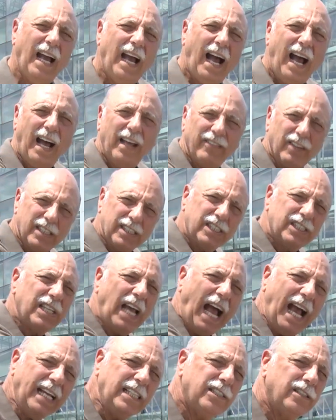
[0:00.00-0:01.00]
on the
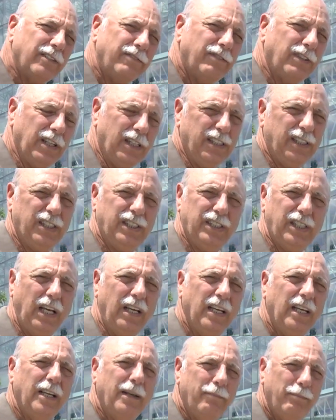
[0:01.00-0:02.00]
sides of this
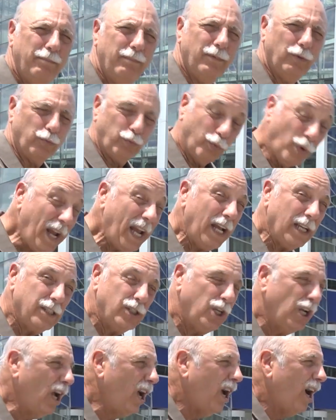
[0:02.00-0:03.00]

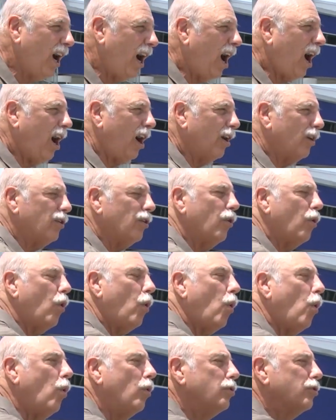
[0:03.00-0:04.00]
ridge are
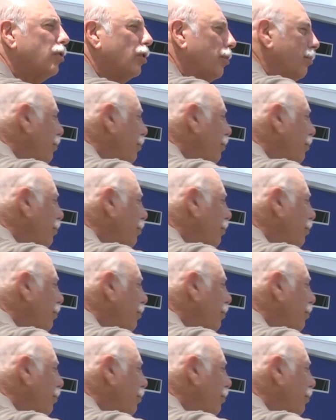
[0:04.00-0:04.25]
older